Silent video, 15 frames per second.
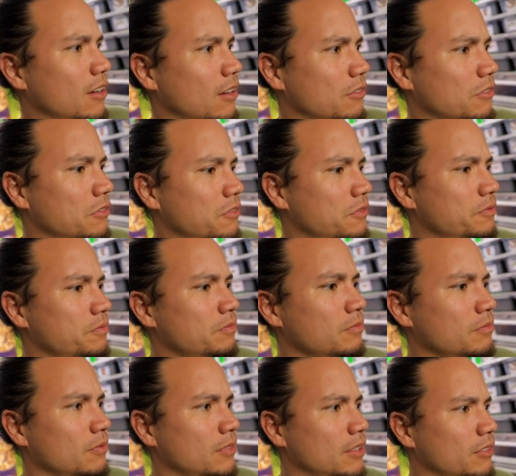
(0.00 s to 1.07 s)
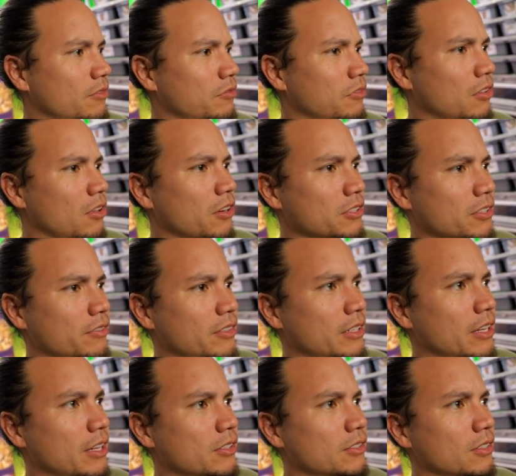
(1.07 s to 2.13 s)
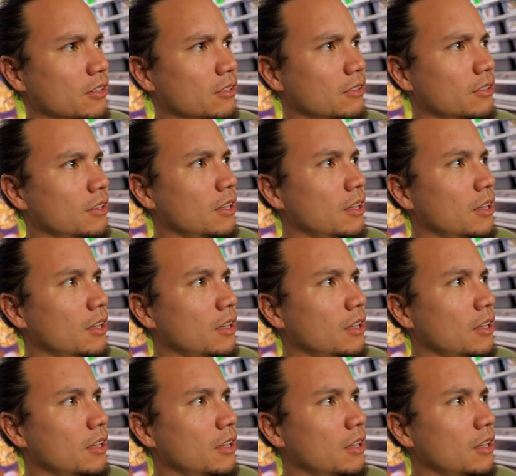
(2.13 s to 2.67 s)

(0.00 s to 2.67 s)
of vlogs every day, so.